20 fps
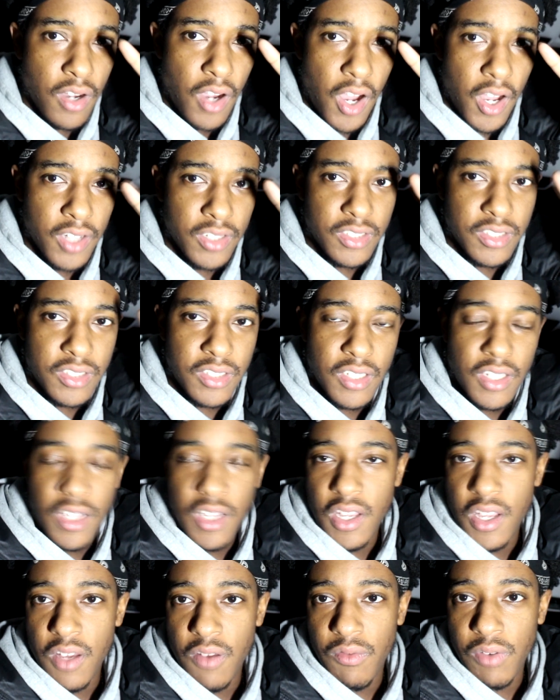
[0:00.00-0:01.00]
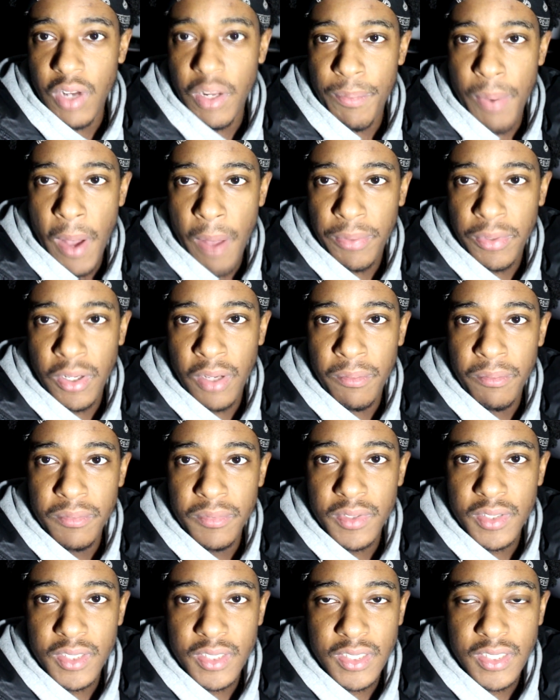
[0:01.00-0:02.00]
cards will have popped up
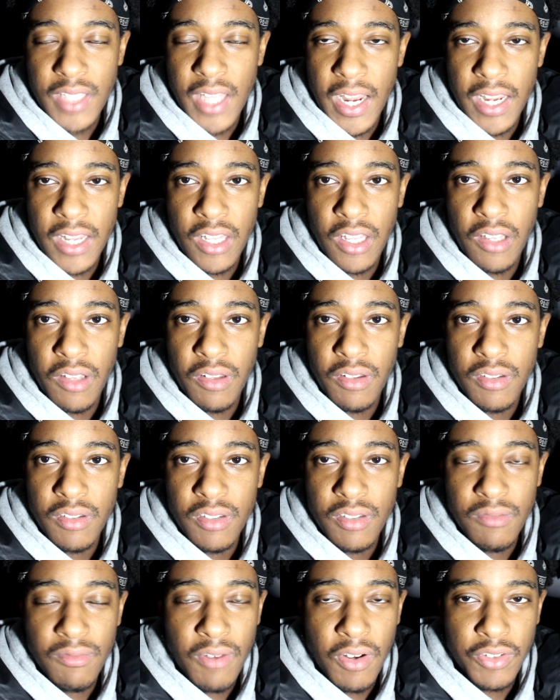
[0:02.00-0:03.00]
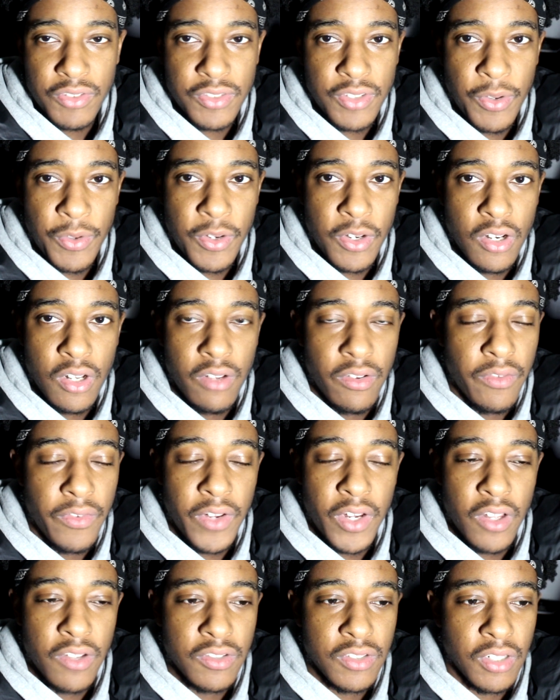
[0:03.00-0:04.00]
telling you or showing you the other
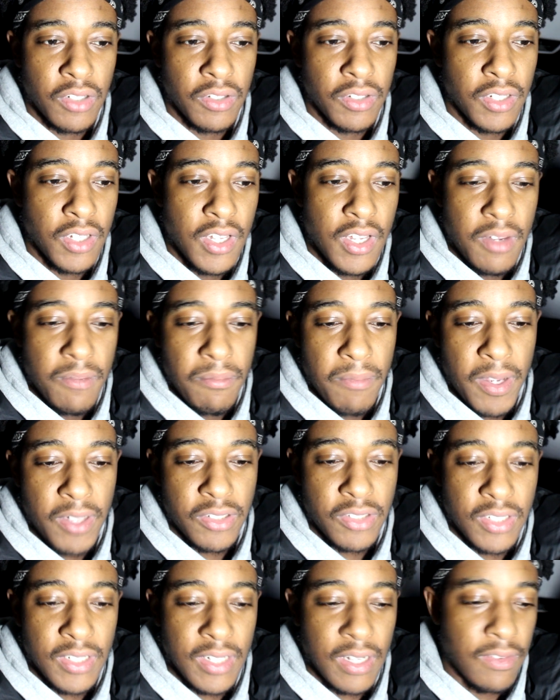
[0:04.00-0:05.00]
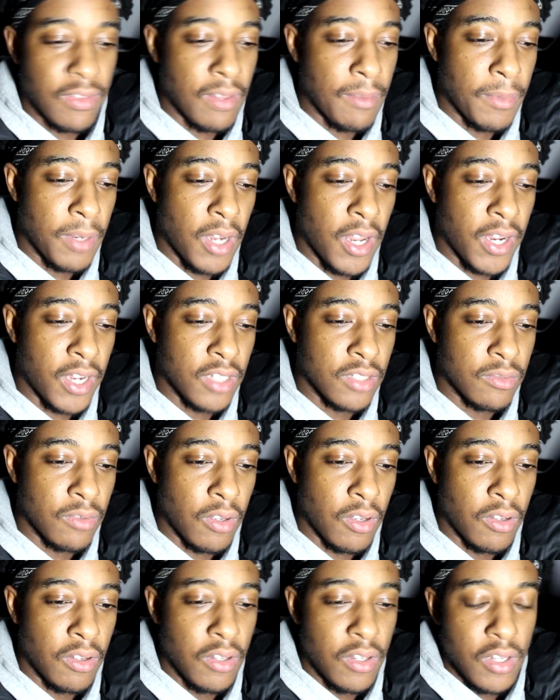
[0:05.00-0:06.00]
videos, so make sure to give them a like as
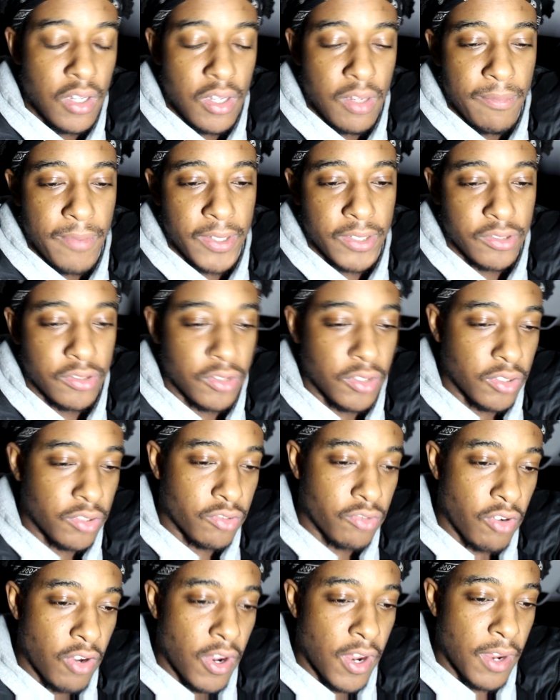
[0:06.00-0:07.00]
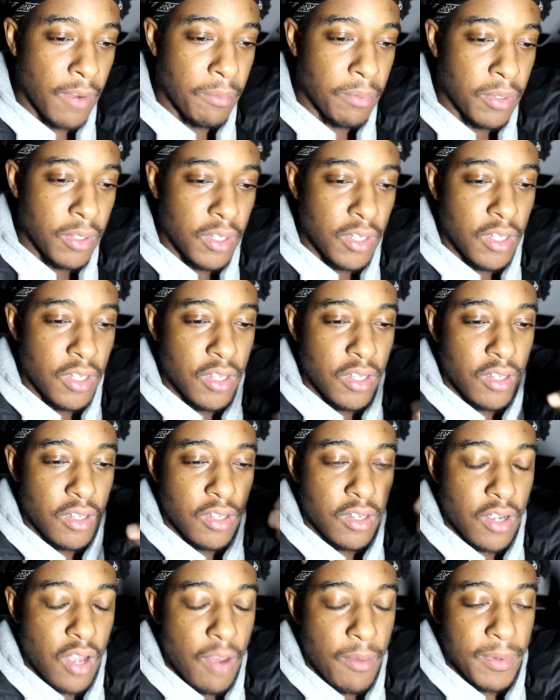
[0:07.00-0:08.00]
well. Make sure to subscribe.
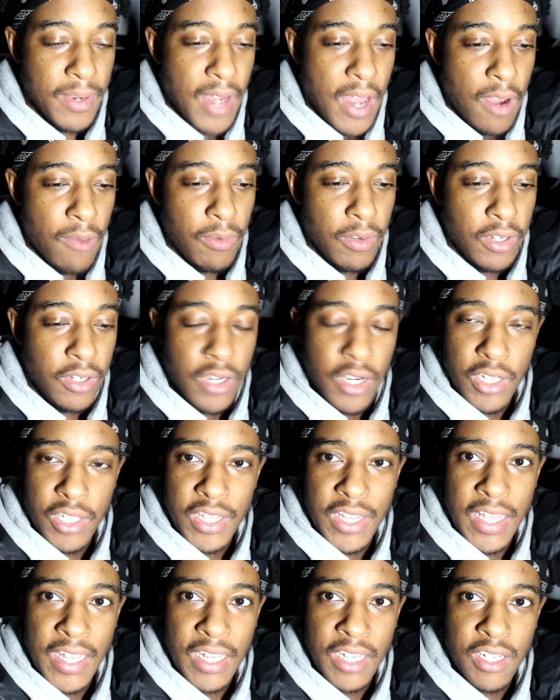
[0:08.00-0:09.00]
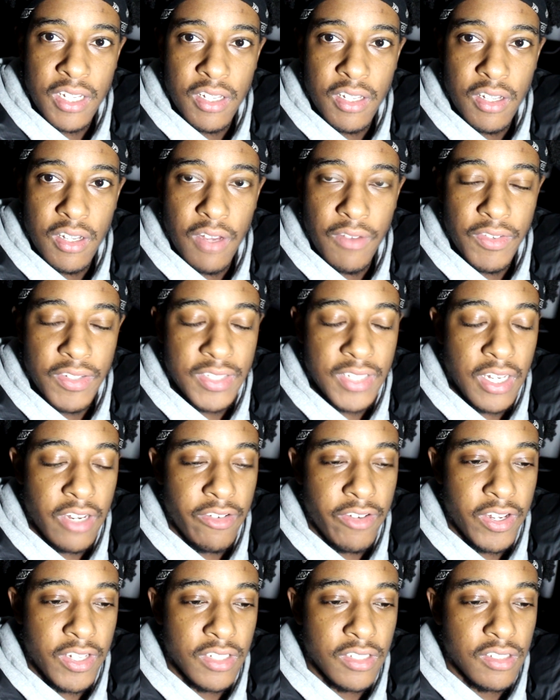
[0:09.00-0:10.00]
Comment down what you guys think of the
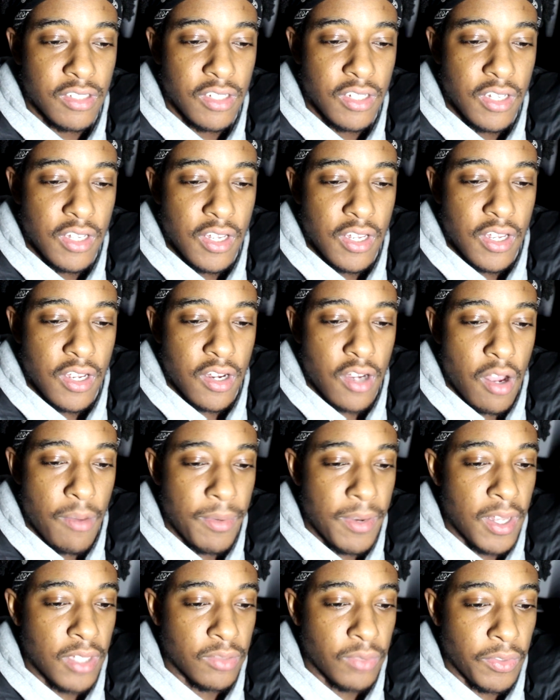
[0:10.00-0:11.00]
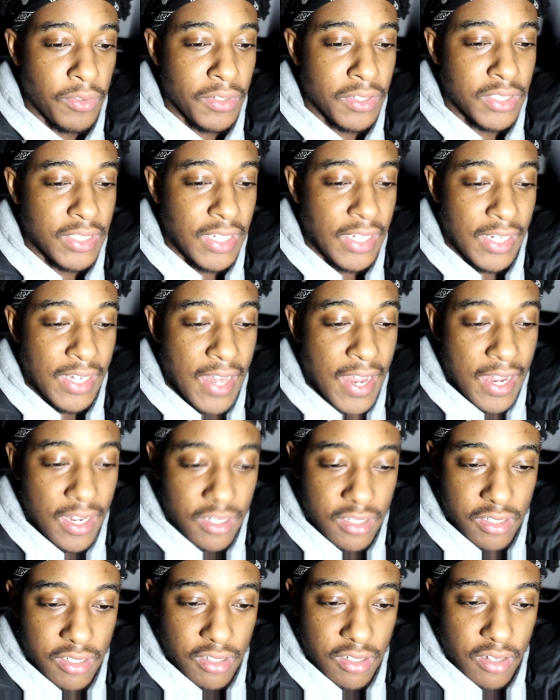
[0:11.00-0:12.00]
series. Comment down what you want to see
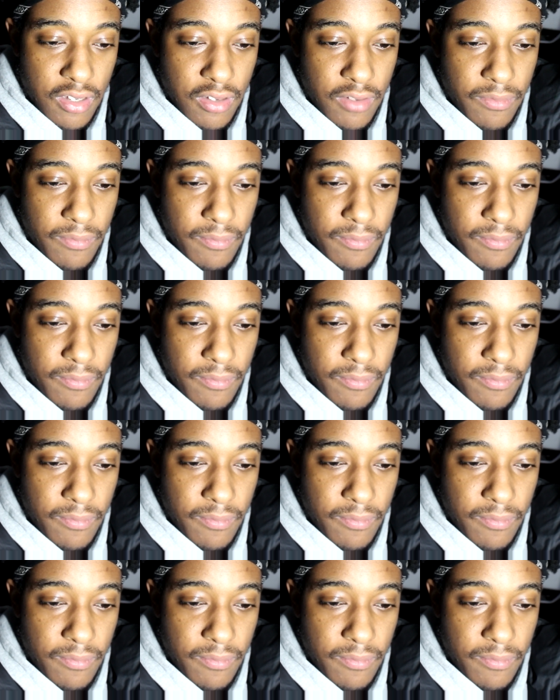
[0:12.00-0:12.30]
next